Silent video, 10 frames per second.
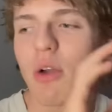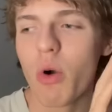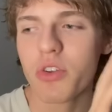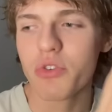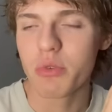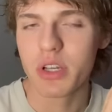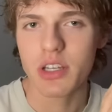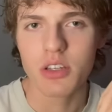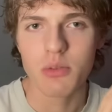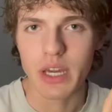want to
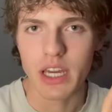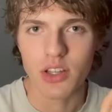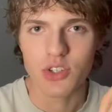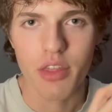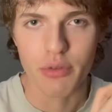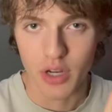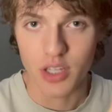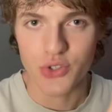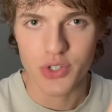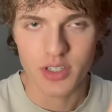read to page
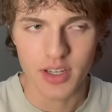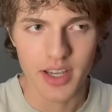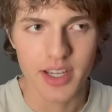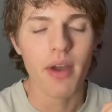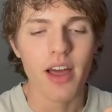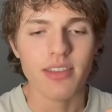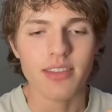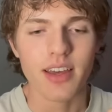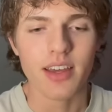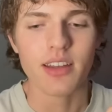300 tonight, and
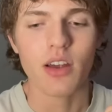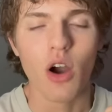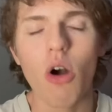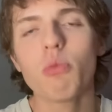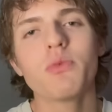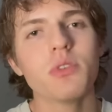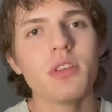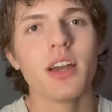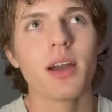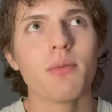then
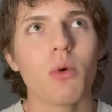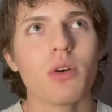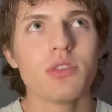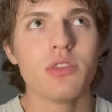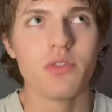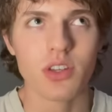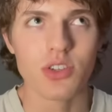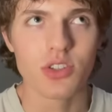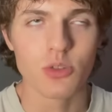hopefully I want to finish this